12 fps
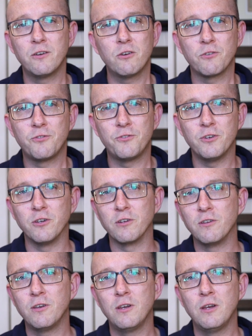
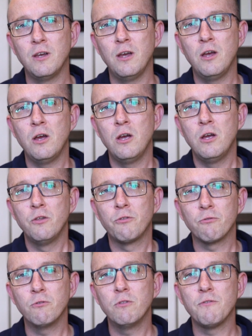understood.
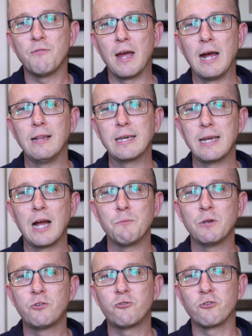Through the valley I
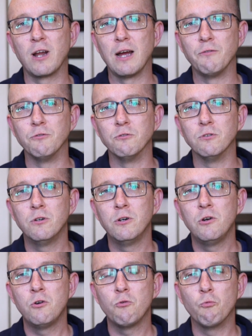must travel,
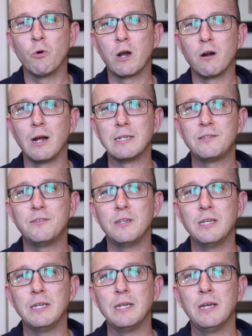where I
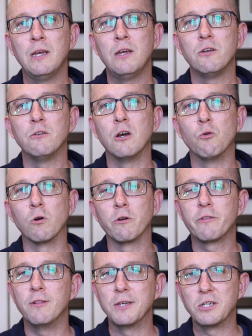see no
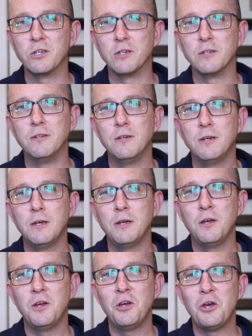earthly good.
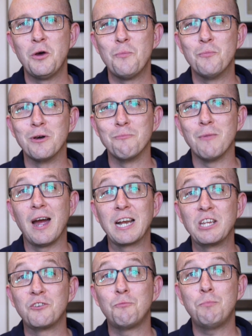But
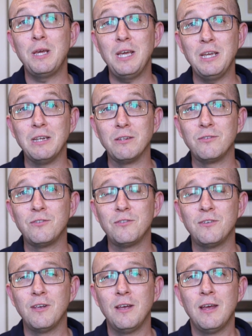mine is
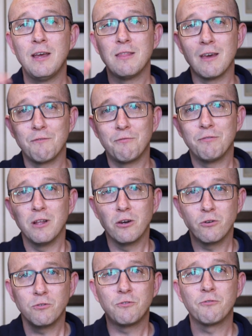peace that
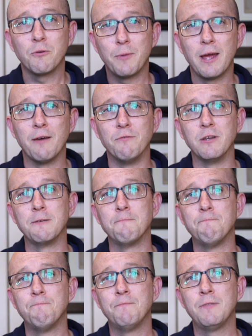flows from heaven,